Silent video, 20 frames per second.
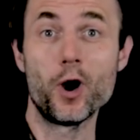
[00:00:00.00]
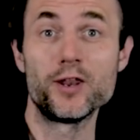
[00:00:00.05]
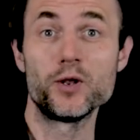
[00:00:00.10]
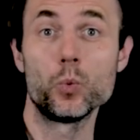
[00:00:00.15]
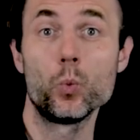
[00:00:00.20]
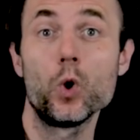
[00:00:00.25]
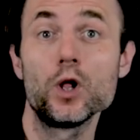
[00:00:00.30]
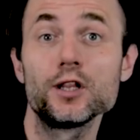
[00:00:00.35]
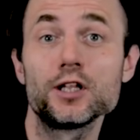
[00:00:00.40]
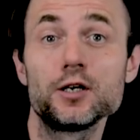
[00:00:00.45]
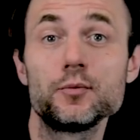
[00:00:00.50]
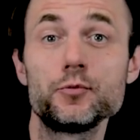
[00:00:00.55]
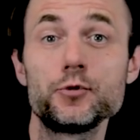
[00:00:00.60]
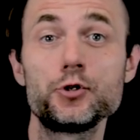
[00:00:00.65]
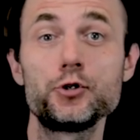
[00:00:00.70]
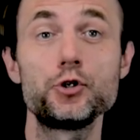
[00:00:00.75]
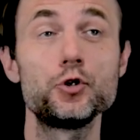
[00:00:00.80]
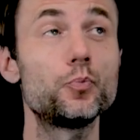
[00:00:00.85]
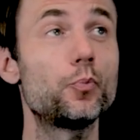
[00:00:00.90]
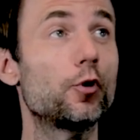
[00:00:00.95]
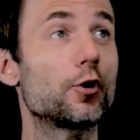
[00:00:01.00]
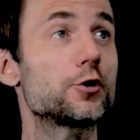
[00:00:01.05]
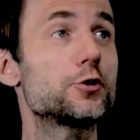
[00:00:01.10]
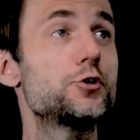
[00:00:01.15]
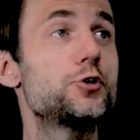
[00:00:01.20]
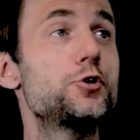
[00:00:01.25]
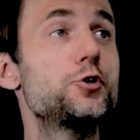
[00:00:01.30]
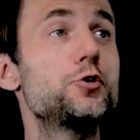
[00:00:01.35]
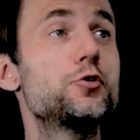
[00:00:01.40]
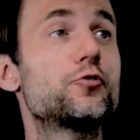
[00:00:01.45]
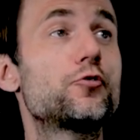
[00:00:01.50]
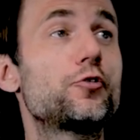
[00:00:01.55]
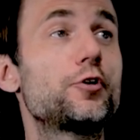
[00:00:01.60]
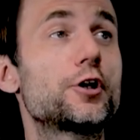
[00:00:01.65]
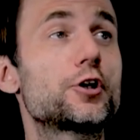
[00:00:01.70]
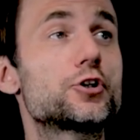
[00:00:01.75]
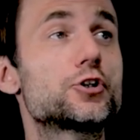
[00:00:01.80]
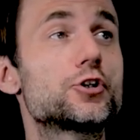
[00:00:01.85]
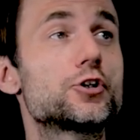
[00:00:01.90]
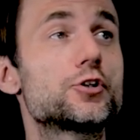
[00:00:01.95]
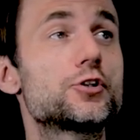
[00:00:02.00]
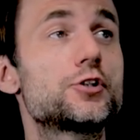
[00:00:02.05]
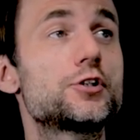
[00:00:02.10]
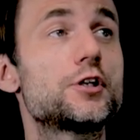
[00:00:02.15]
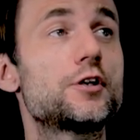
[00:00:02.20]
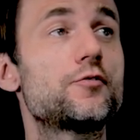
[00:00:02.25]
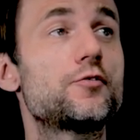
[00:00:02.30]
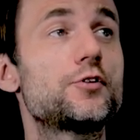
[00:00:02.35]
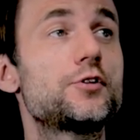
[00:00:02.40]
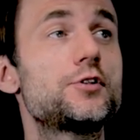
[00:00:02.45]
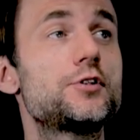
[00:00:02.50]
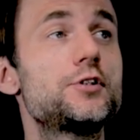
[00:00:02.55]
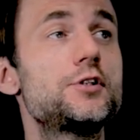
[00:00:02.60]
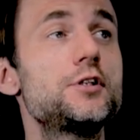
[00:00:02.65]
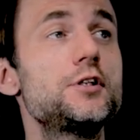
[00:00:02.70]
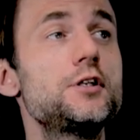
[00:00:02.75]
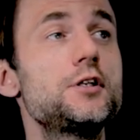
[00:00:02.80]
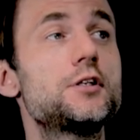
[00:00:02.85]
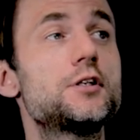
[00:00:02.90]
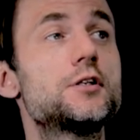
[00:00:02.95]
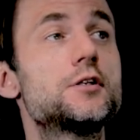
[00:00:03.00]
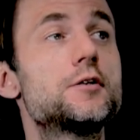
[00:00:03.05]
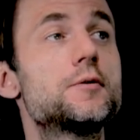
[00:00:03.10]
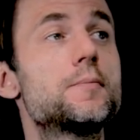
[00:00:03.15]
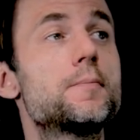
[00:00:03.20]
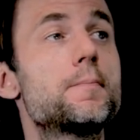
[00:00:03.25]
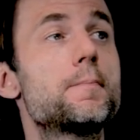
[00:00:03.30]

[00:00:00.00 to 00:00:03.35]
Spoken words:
and welcome to part 2 of lecture 17.